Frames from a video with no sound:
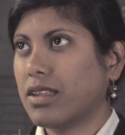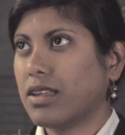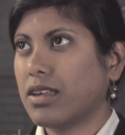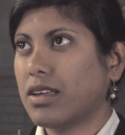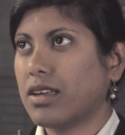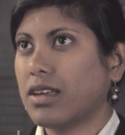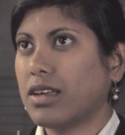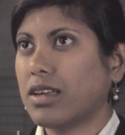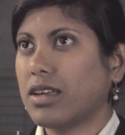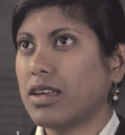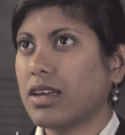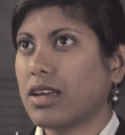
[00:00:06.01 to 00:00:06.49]

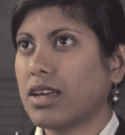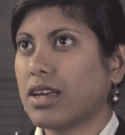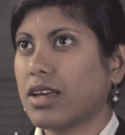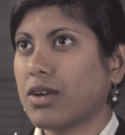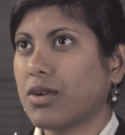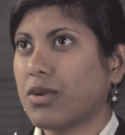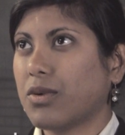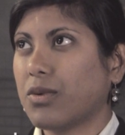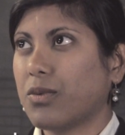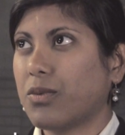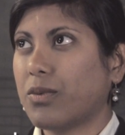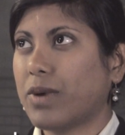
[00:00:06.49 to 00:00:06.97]
the
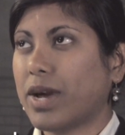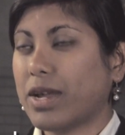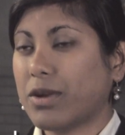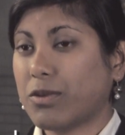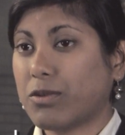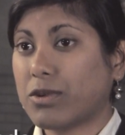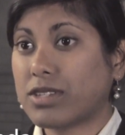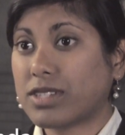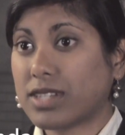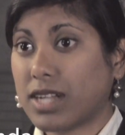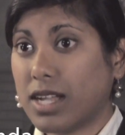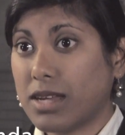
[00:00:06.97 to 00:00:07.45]
way
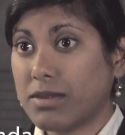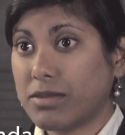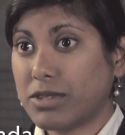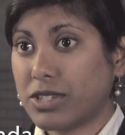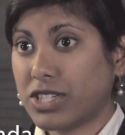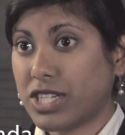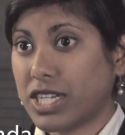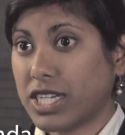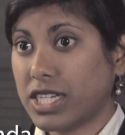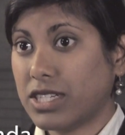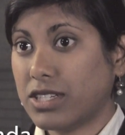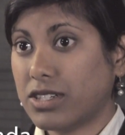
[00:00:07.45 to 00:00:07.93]
in which
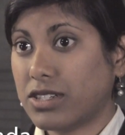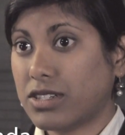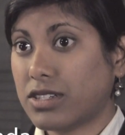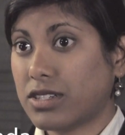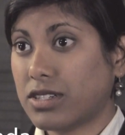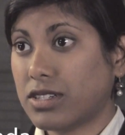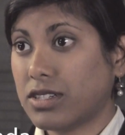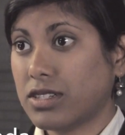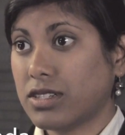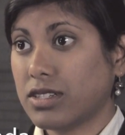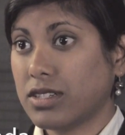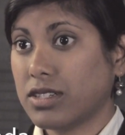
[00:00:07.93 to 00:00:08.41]
climate
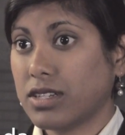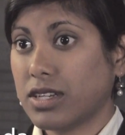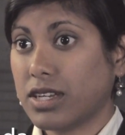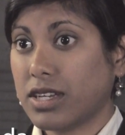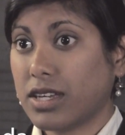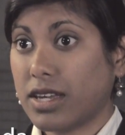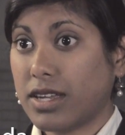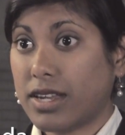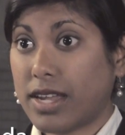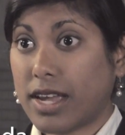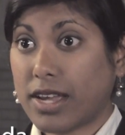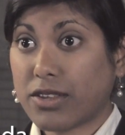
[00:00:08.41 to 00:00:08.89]
change
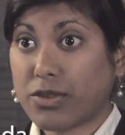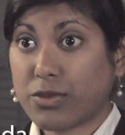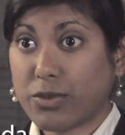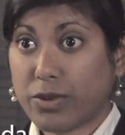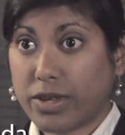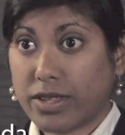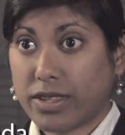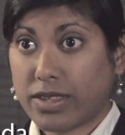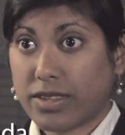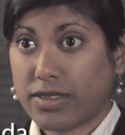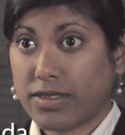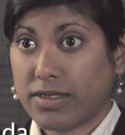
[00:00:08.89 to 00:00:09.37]
connects
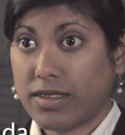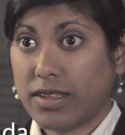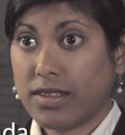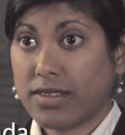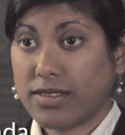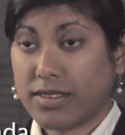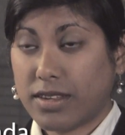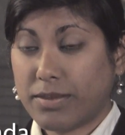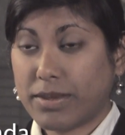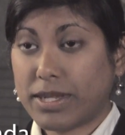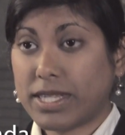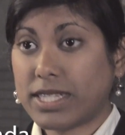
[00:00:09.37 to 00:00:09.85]
with
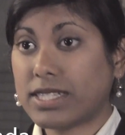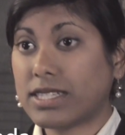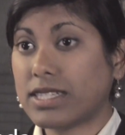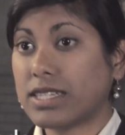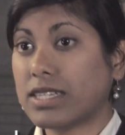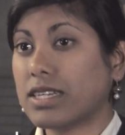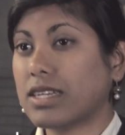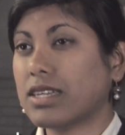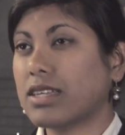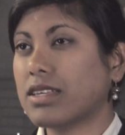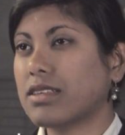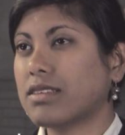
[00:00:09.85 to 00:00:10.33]

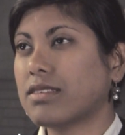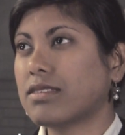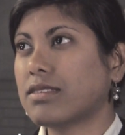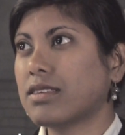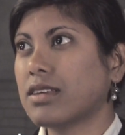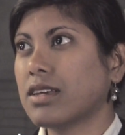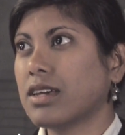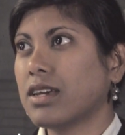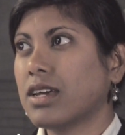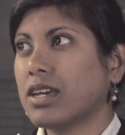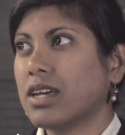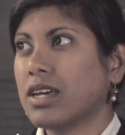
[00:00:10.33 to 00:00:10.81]
stability
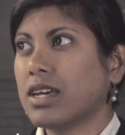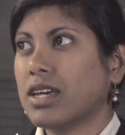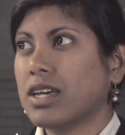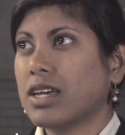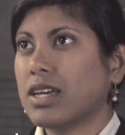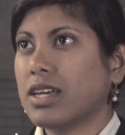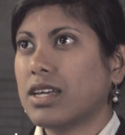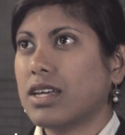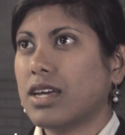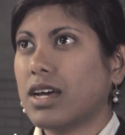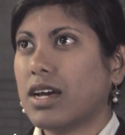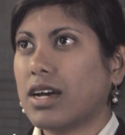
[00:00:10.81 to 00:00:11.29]
is
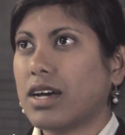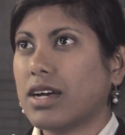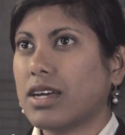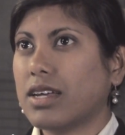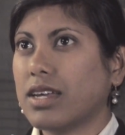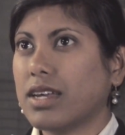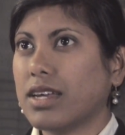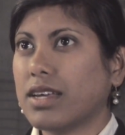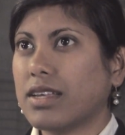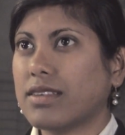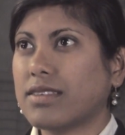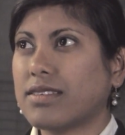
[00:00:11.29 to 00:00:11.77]

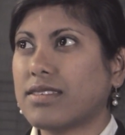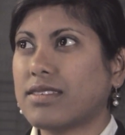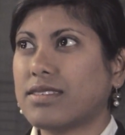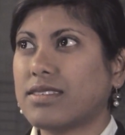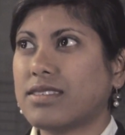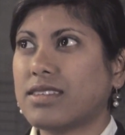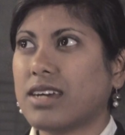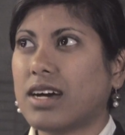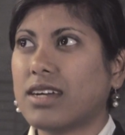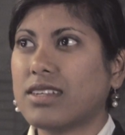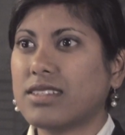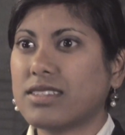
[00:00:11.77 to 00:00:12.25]

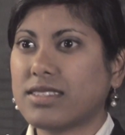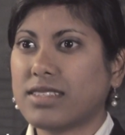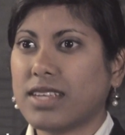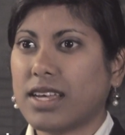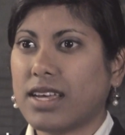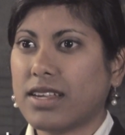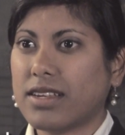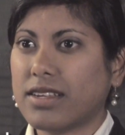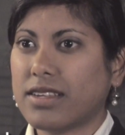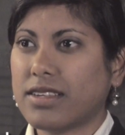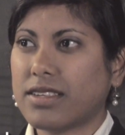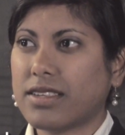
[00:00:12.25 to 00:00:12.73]
to
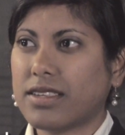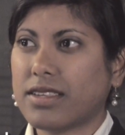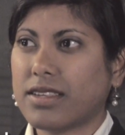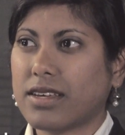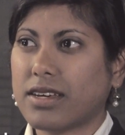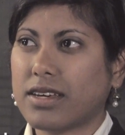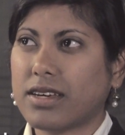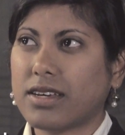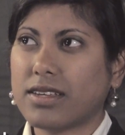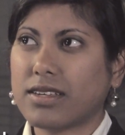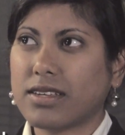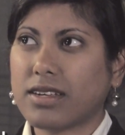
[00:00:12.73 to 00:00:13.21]
understand
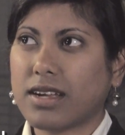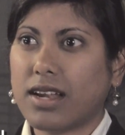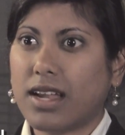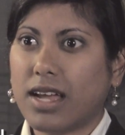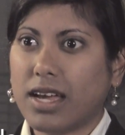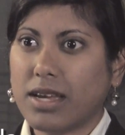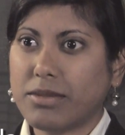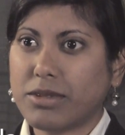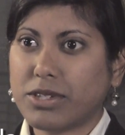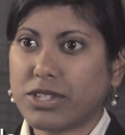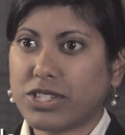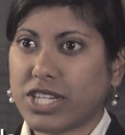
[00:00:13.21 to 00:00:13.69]
that
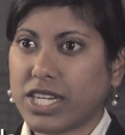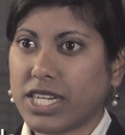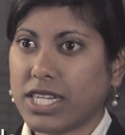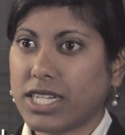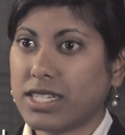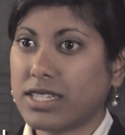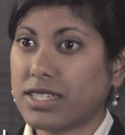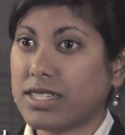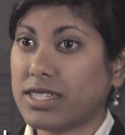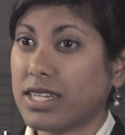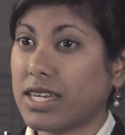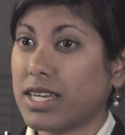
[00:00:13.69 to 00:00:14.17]
climate
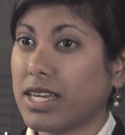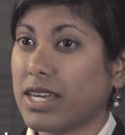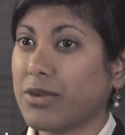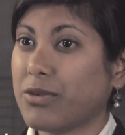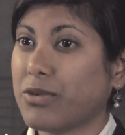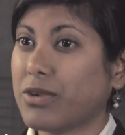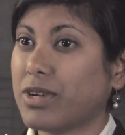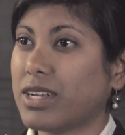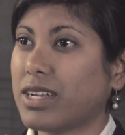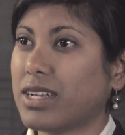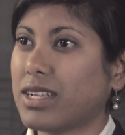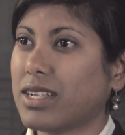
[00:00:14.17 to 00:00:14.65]
change
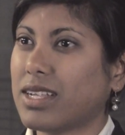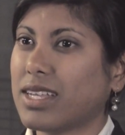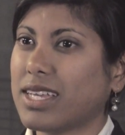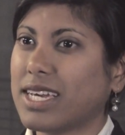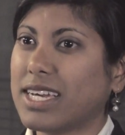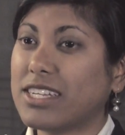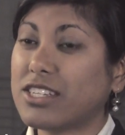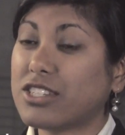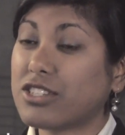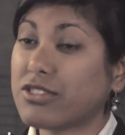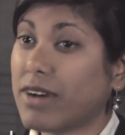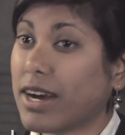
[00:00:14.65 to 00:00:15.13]
will
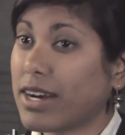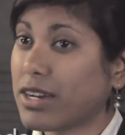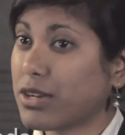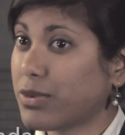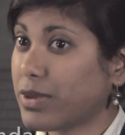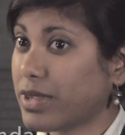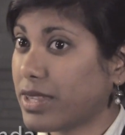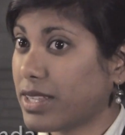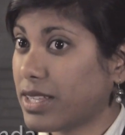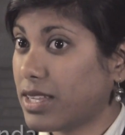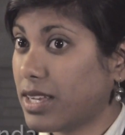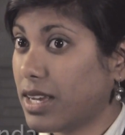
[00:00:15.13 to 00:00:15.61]
interact
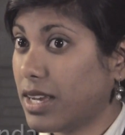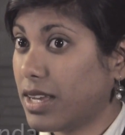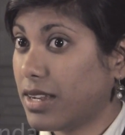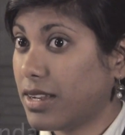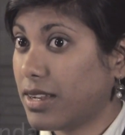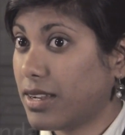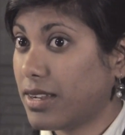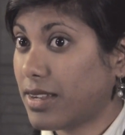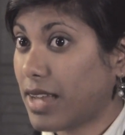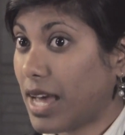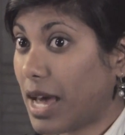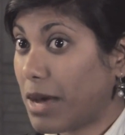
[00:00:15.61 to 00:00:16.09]
with
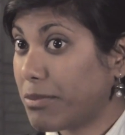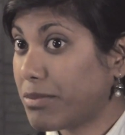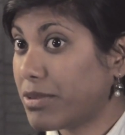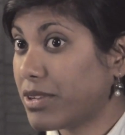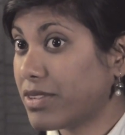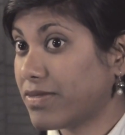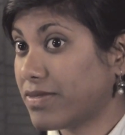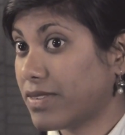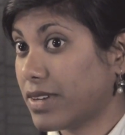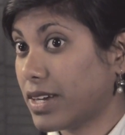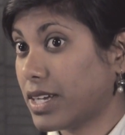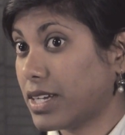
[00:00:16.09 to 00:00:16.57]
and
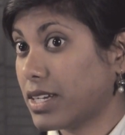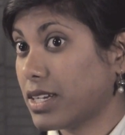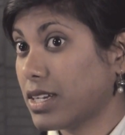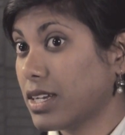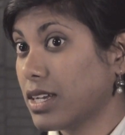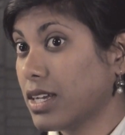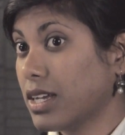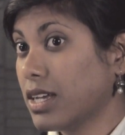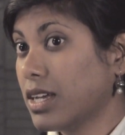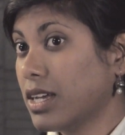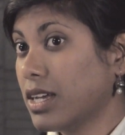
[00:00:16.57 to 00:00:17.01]
amplify